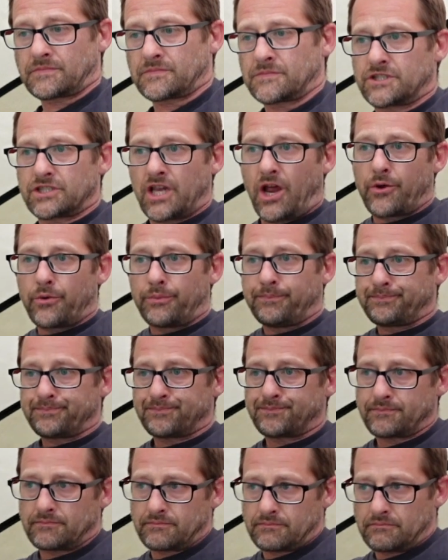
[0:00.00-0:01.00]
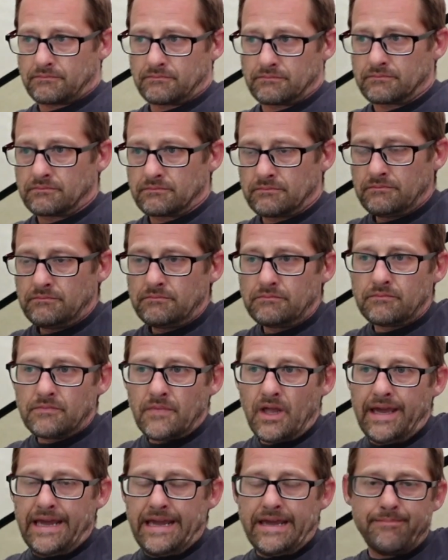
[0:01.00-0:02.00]
So
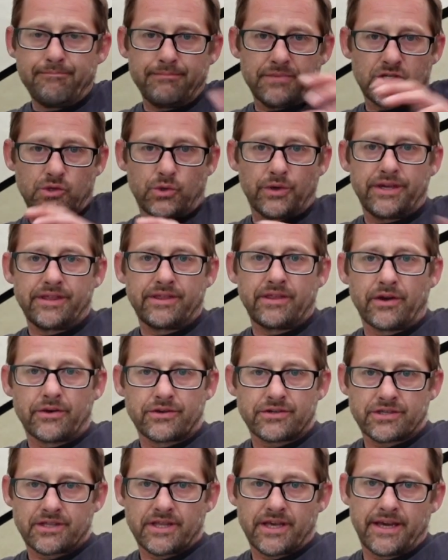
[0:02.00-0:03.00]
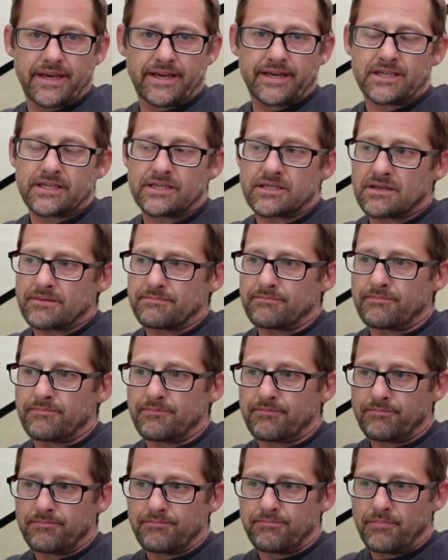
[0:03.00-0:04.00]
in between those things,
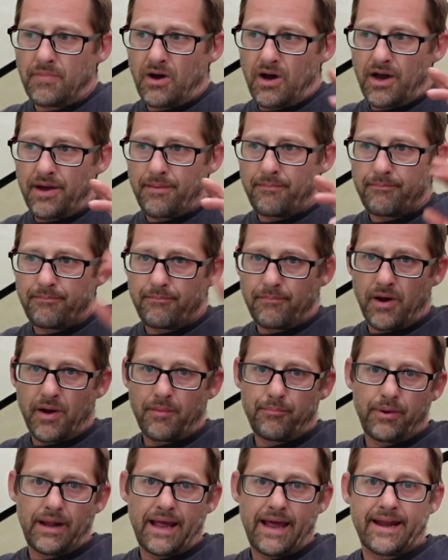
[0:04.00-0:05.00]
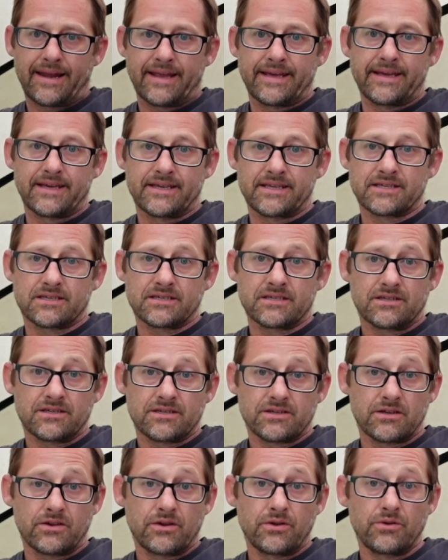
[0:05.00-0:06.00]
my plan is
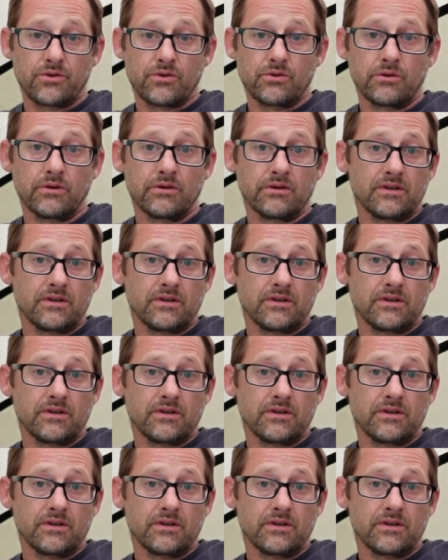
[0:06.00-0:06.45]
to